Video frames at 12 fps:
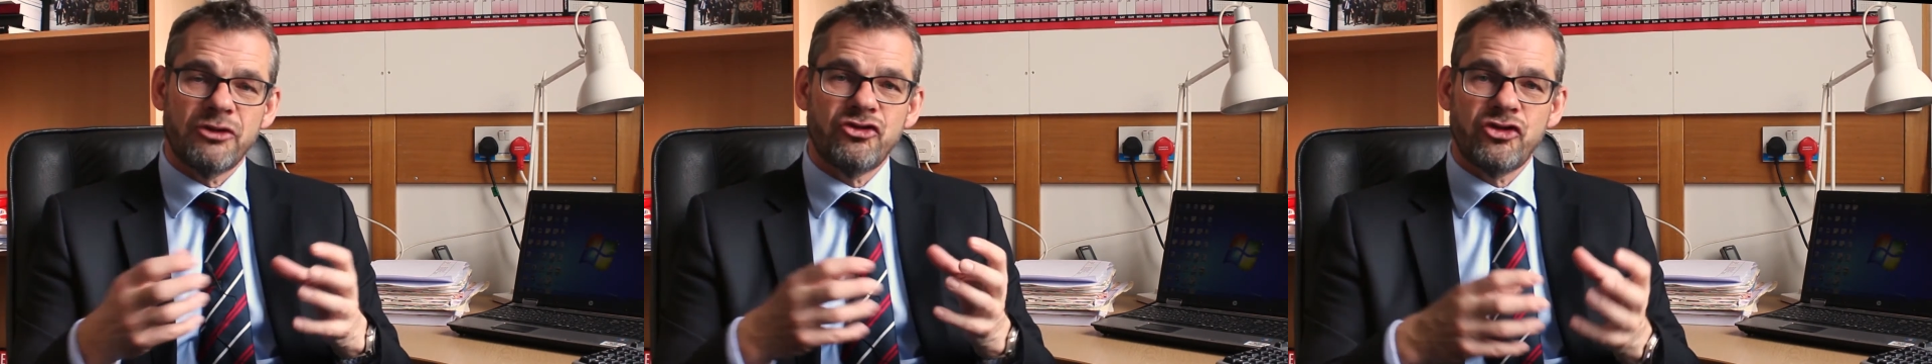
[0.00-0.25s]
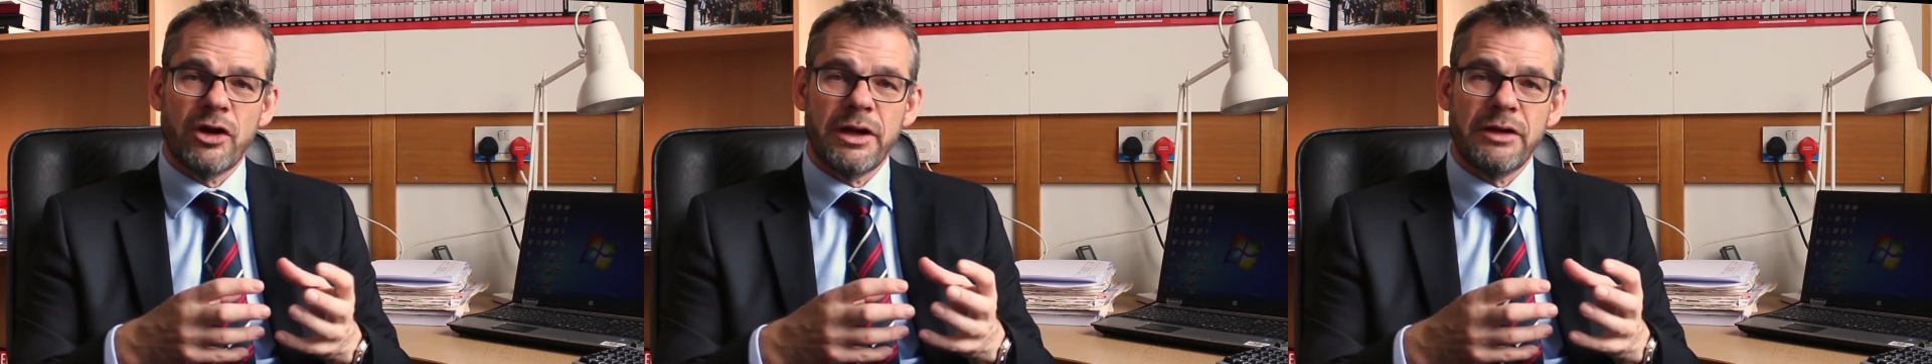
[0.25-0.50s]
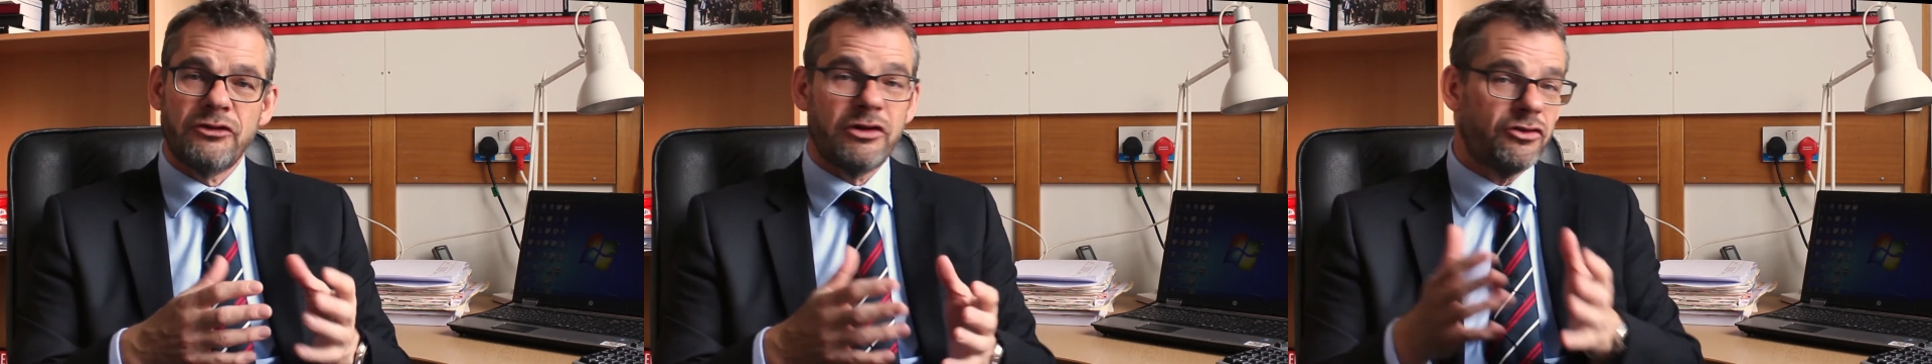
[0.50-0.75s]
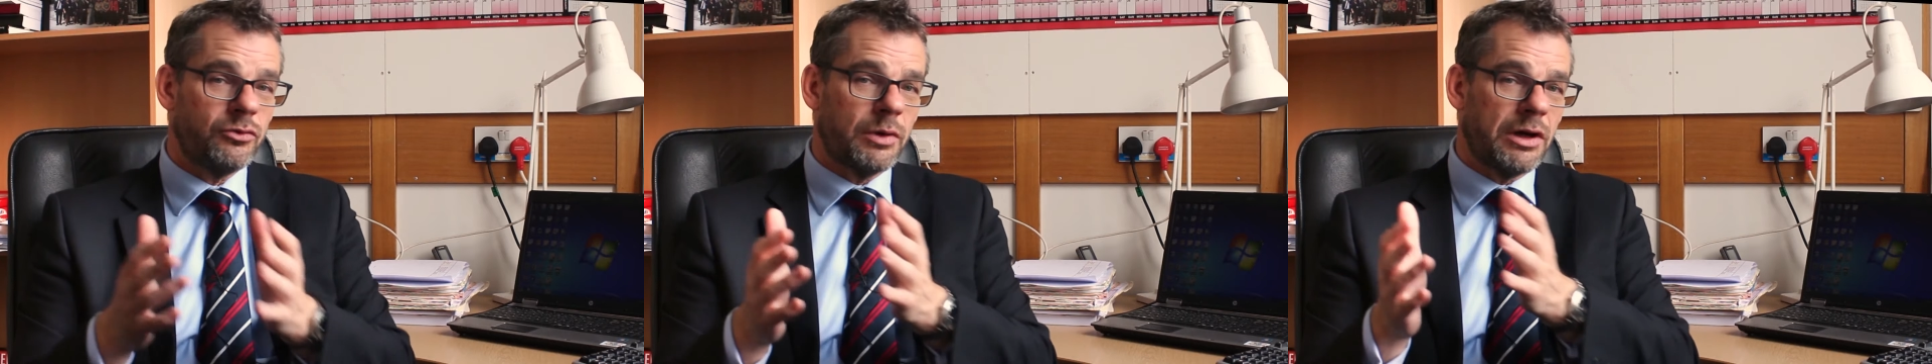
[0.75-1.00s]
change
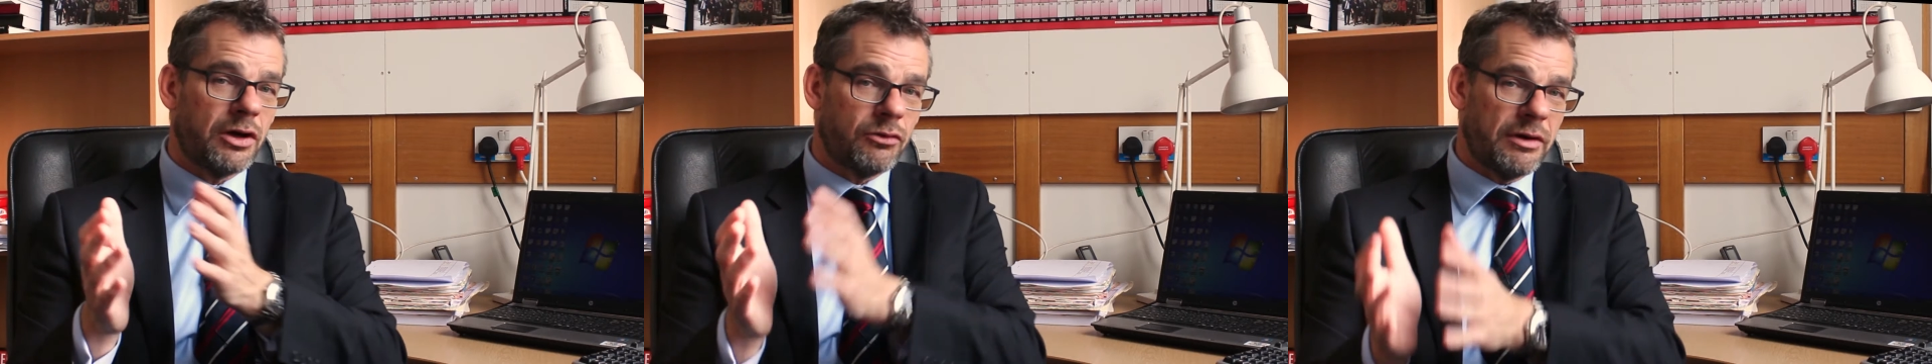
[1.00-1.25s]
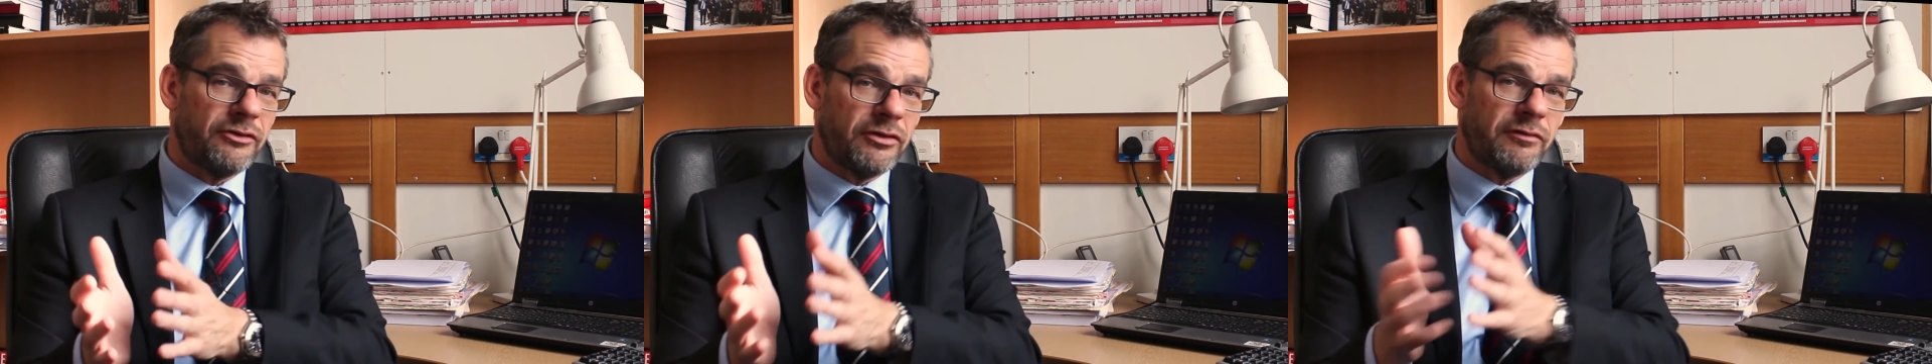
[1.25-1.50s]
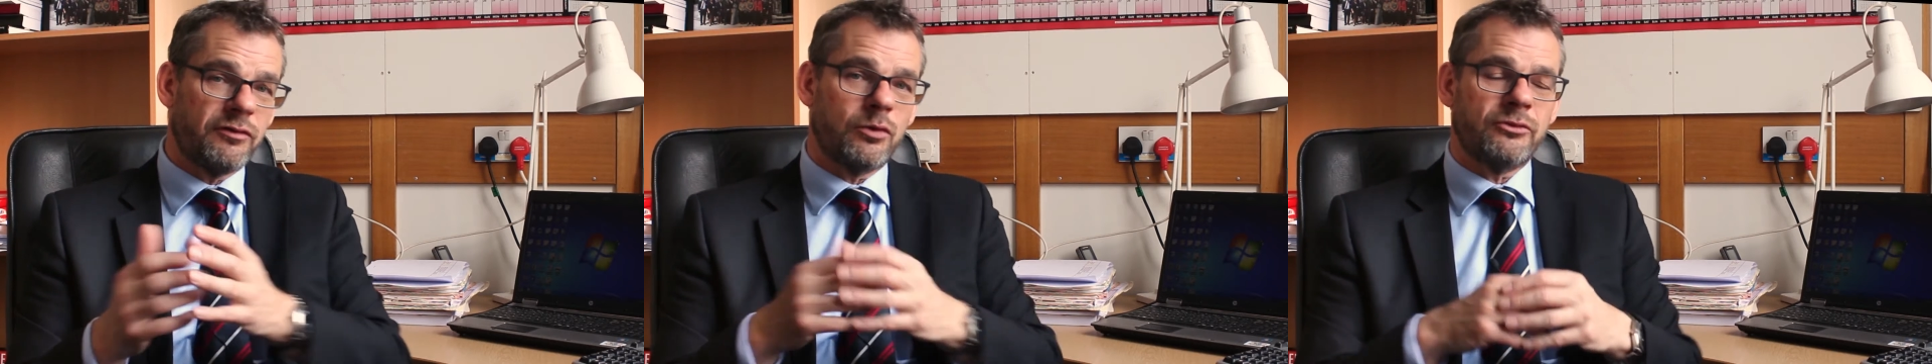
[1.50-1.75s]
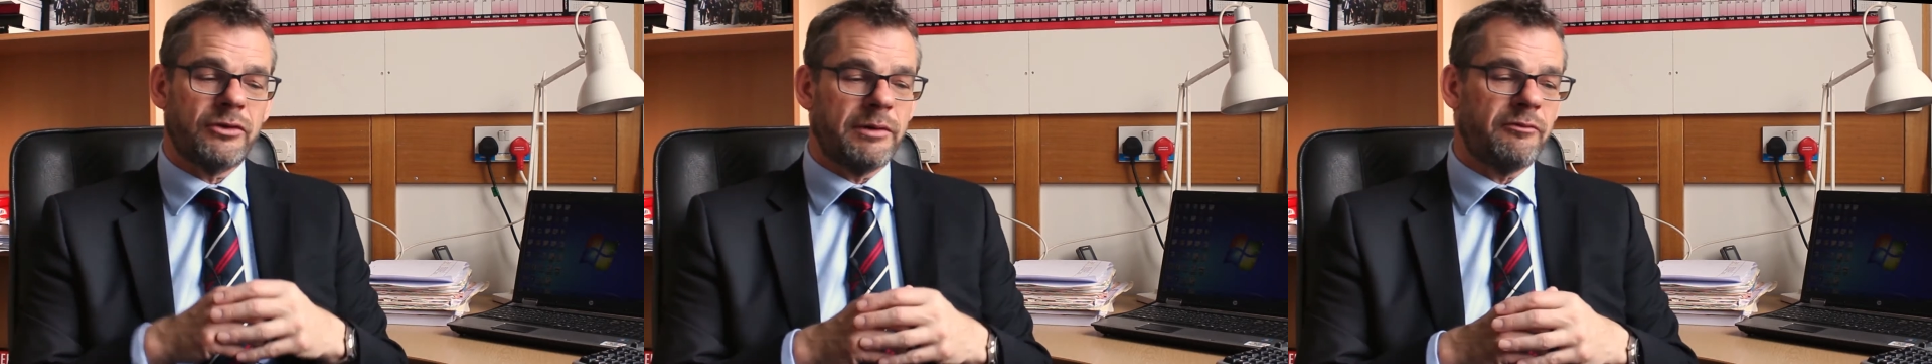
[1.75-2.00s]
into aggressive
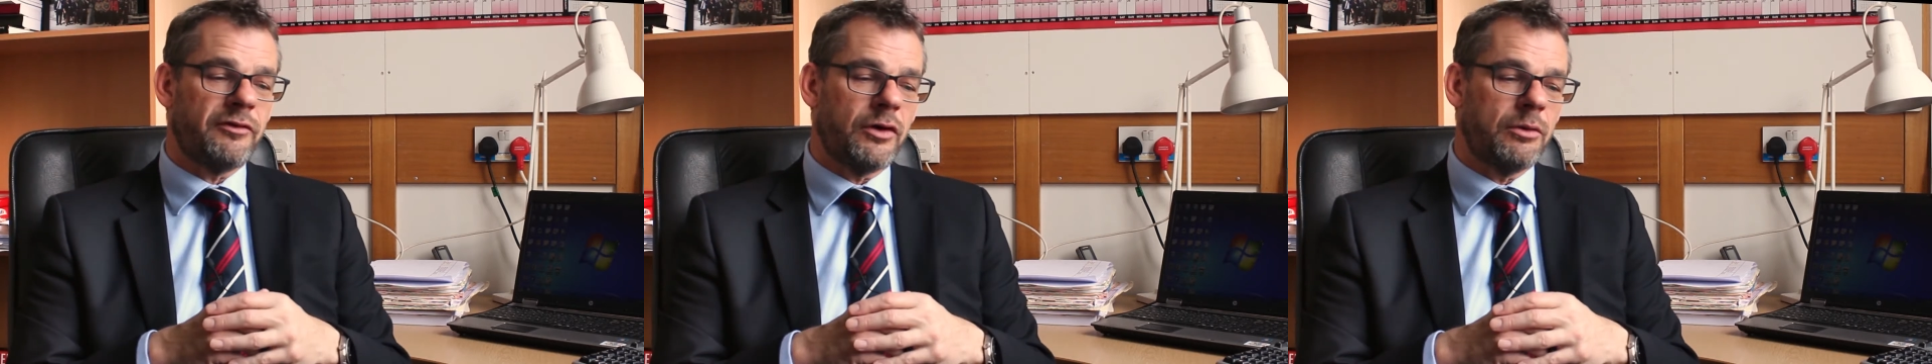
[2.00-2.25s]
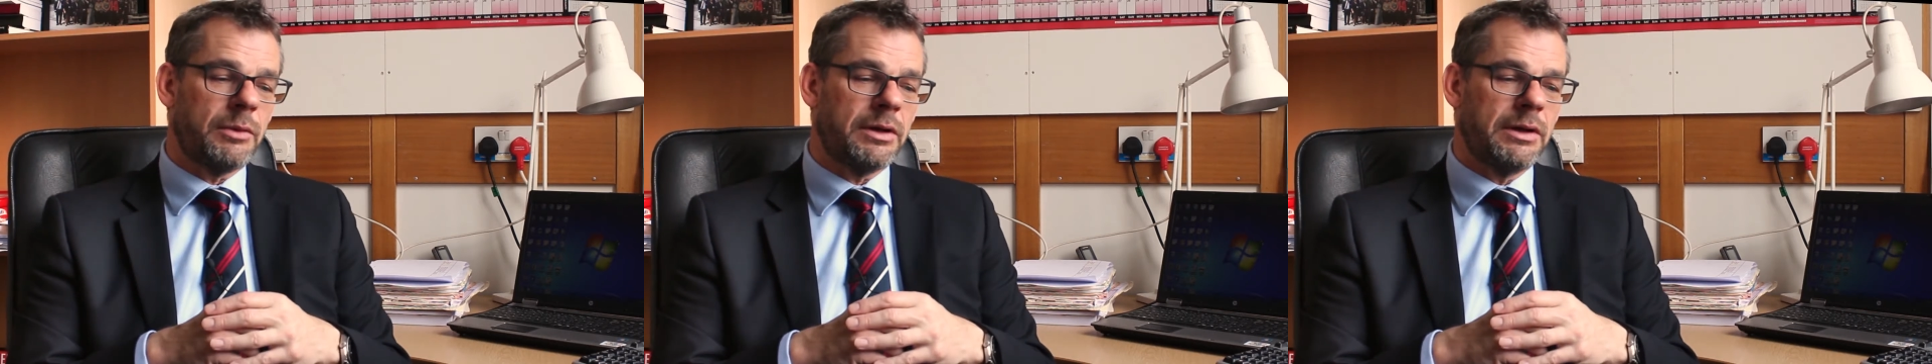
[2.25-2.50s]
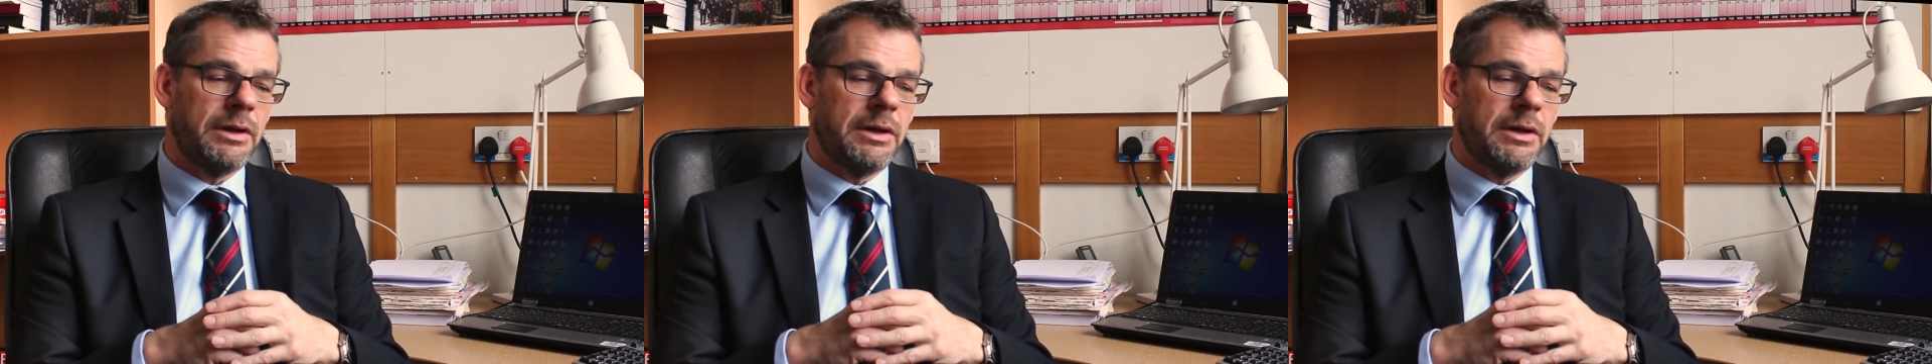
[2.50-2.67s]
forms of lymphoma.